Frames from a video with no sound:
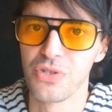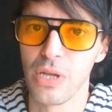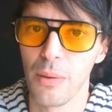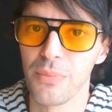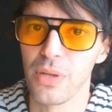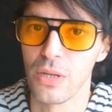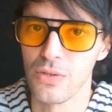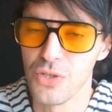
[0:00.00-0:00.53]
was
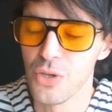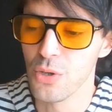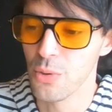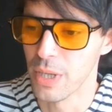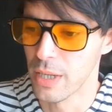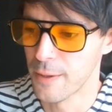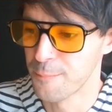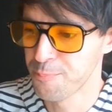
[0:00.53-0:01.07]
something
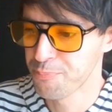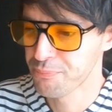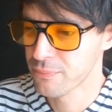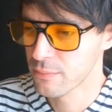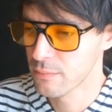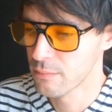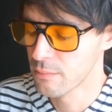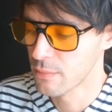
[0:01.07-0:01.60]
to it,
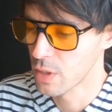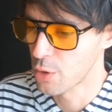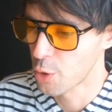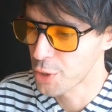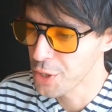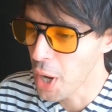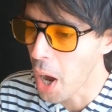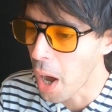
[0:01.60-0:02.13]

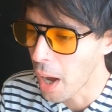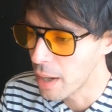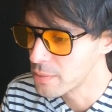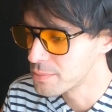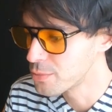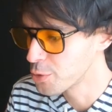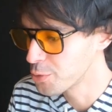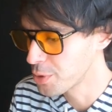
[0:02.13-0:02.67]
or
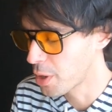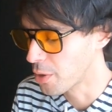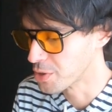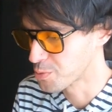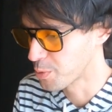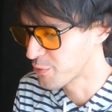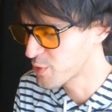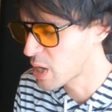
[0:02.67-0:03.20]
not. Who
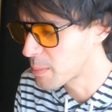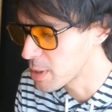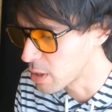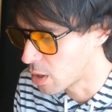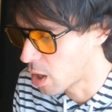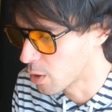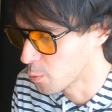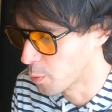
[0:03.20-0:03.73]
knows? We've come a
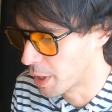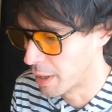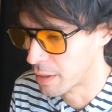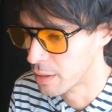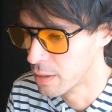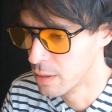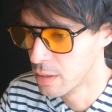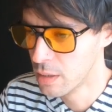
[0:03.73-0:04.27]
long
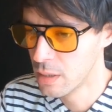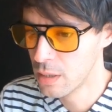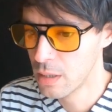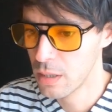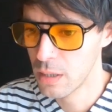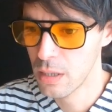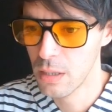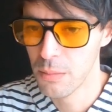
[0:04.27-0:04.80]
way.
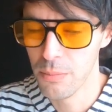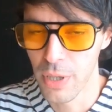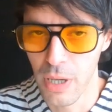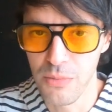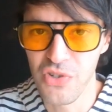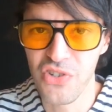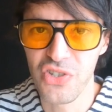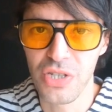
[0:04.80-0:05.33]
But
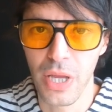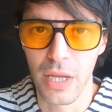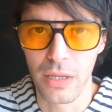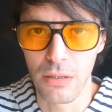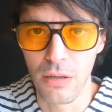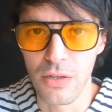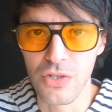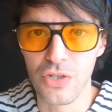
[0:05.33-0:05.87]
I'm just
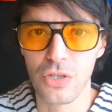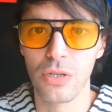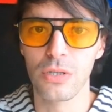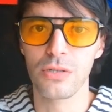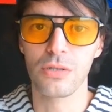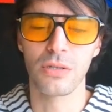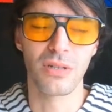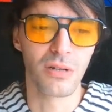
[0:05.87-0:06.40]
saying, you know, it's
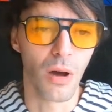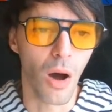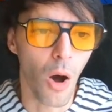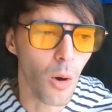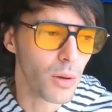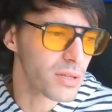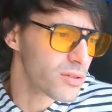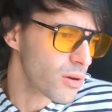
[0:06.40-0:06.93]
good to, you know,
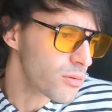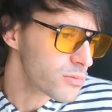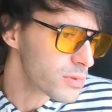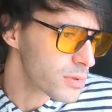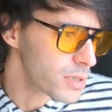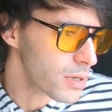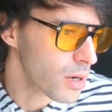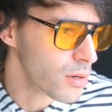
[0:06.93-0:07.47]
oh,
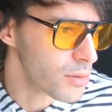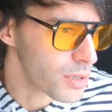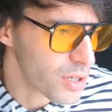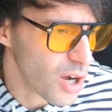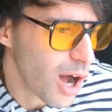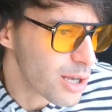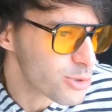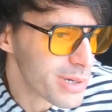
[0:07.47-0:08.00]
don't, you know, a
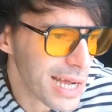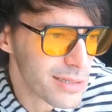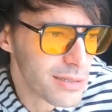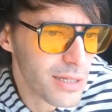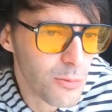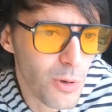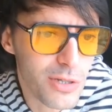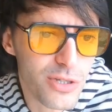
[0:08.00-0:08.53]

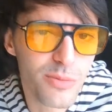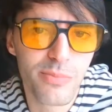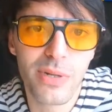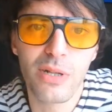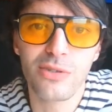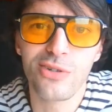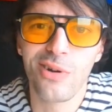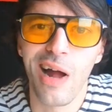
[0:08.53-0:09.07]
contractor that wants to
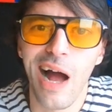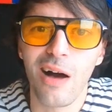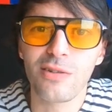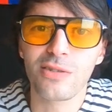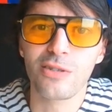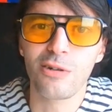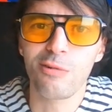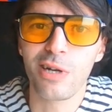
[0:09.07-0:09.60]
build your
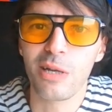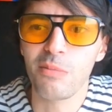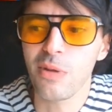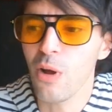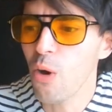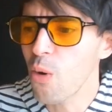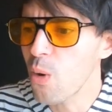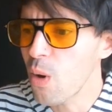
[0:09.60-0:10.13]
house, you know what I
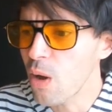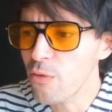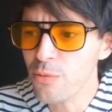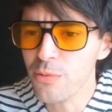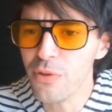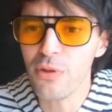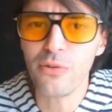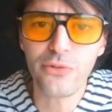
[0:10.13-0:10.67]
mean? Oh,
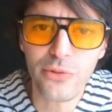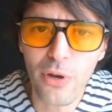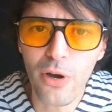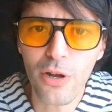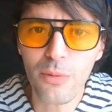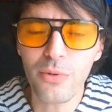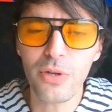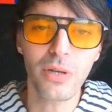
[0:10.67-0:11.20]
everything's
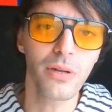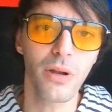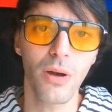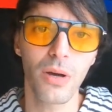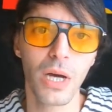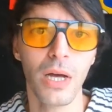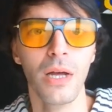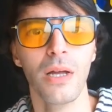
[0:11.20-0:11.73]
gotta be, you
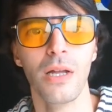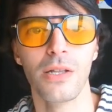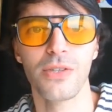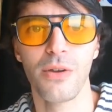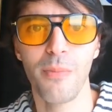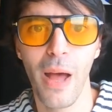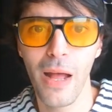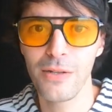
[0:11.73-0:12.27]
know,
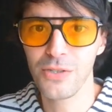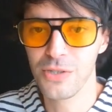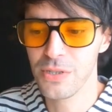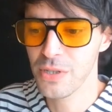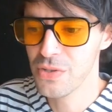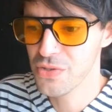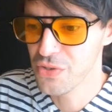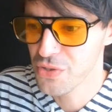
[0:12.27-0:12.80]

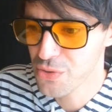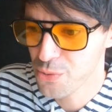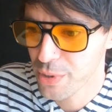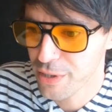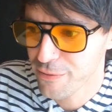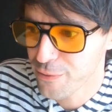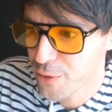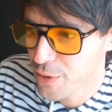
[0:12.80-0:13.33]
dimensions and
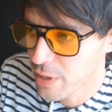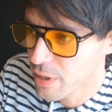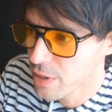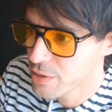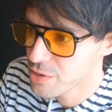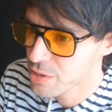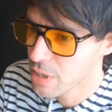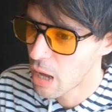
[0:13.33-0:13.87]
square
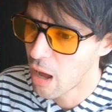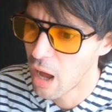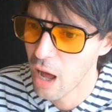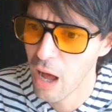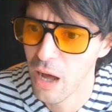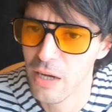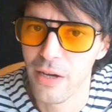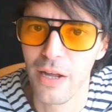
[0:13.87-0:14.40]
footage.
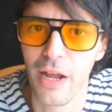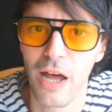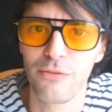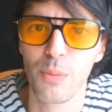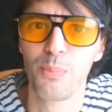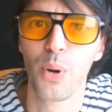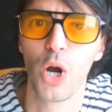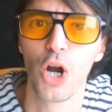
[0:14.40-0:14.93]
Gotta
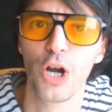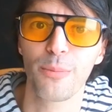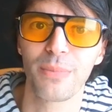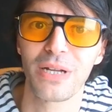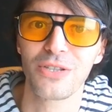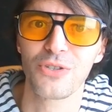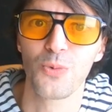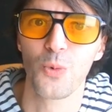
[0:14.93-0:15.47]
have a
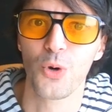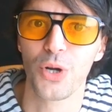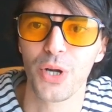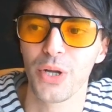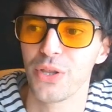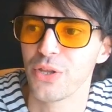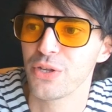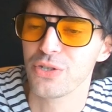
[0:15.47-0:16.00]
permit to
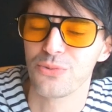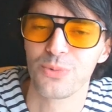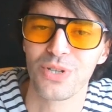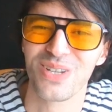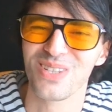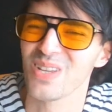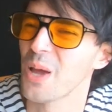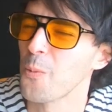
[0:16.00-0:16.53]
work in this
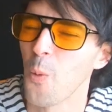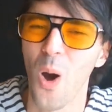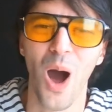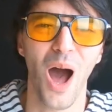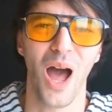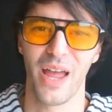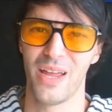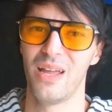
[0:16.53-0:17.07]
region. It's like,
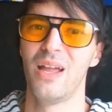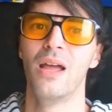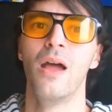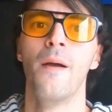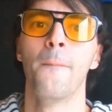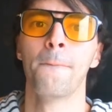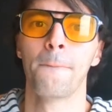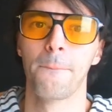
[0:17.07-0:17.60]
why?
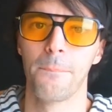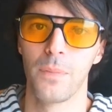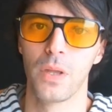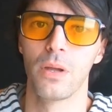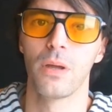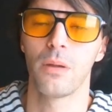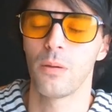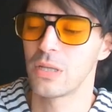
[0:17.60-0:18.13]

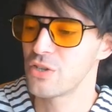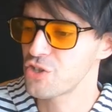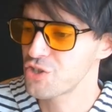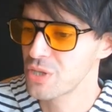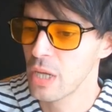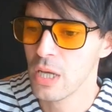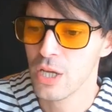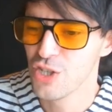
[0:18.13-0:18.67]
You know,
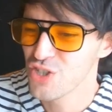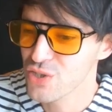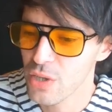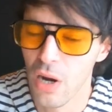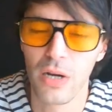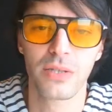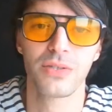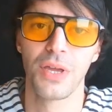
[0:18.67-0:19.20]
just
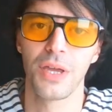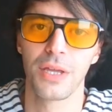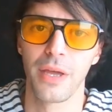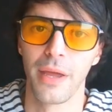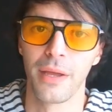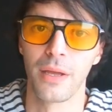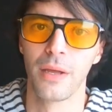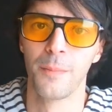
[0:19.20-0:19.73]
start
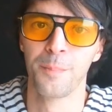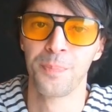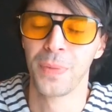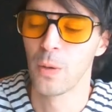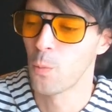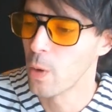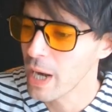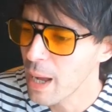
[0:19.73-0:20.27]
digging.
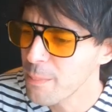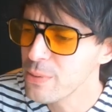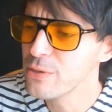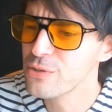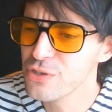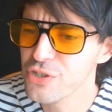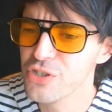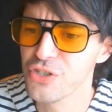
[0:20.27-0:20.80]
What
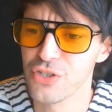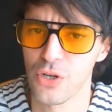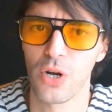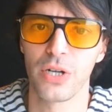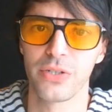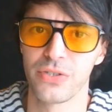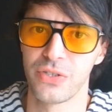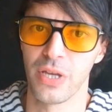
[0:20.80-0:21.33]
happened to just
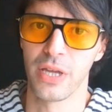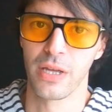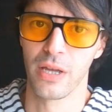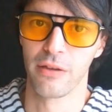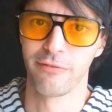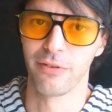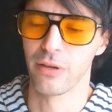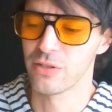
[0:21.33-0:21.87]
start
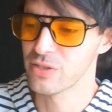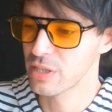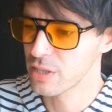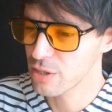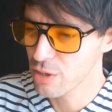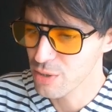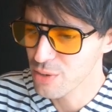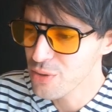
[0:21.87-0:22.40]
digging? Because,
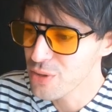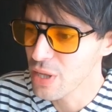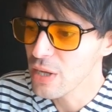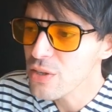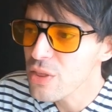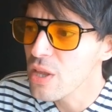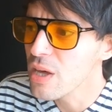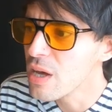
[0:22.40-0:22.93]
like, you know, you
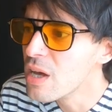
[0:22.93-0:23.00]
think